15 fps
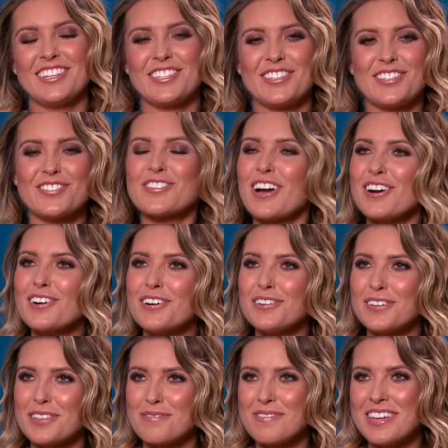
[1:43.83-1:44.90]
struggle
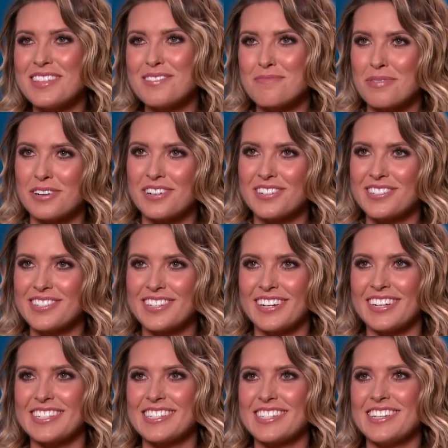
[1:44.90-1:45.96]
with me and the
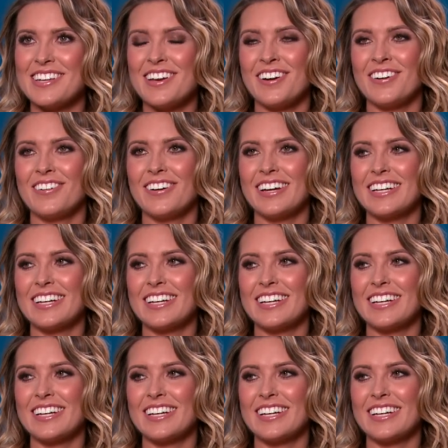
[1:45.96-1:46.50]
producers, you know,